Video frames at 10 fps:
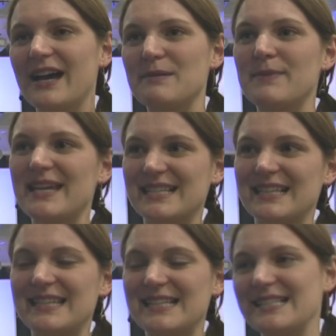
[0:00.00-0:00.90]
And
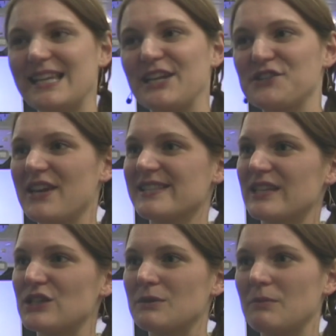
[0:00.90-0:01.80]
basically this is like a
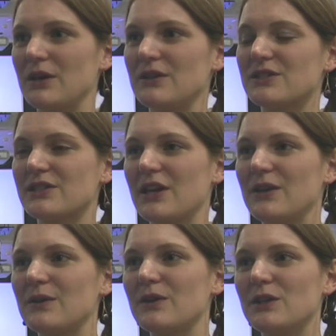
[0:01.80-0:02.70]
transition mode.
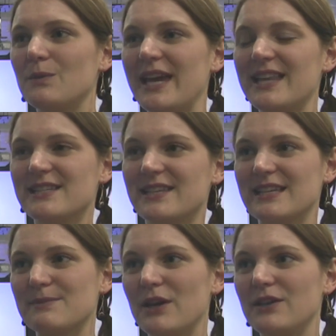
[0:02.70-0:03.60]
So we enter
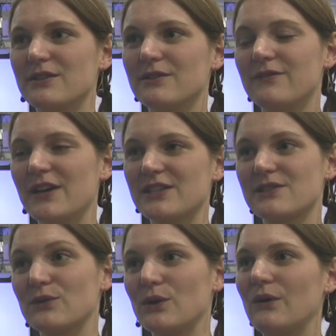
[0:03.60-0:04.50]
this mode
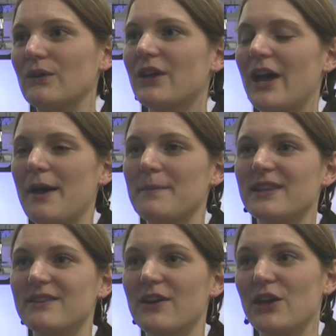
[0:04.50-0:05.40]
first of all um,
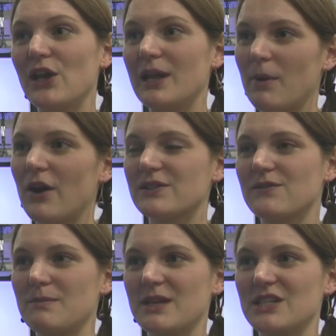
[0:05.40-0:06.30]
at the very early part
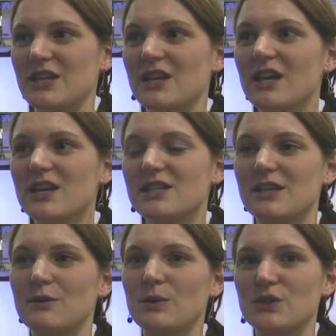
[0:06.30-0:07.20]
of the mission.
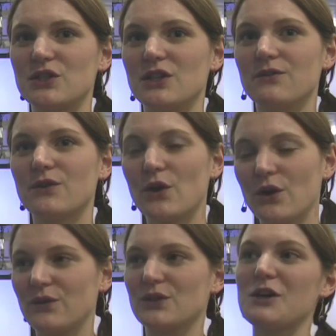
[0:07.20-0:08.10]
So once you've
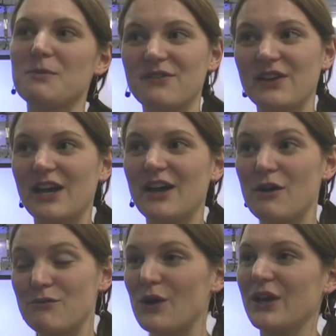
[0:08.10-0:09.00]
gone off the top of a,
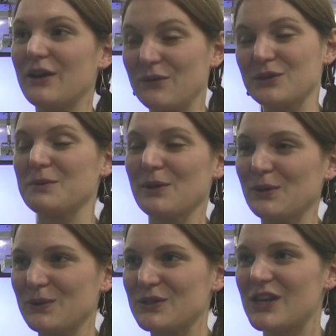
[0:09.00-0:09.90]
a rocket, off the top of the
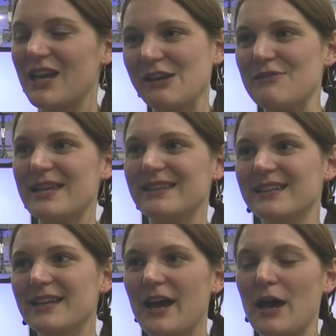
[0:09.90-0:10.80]
launcher, you're
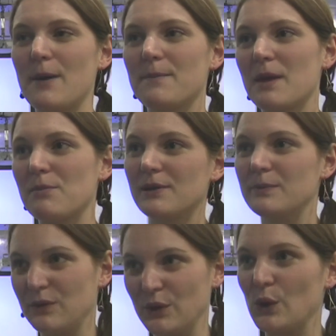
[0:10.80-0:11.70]
in um, a
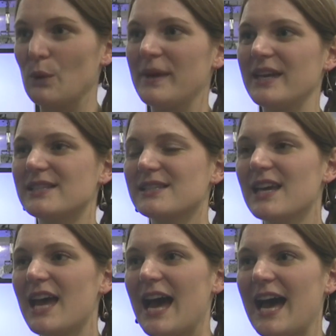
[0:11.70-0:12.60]
preliminary orbit
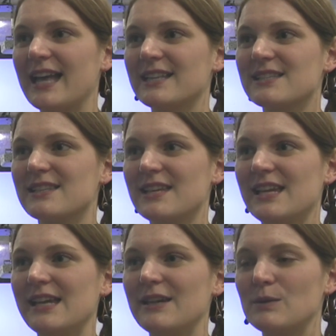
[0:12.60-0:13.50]
and
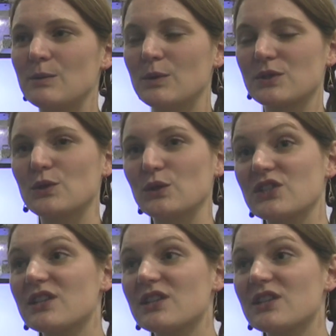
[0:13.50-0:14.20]
the what's called the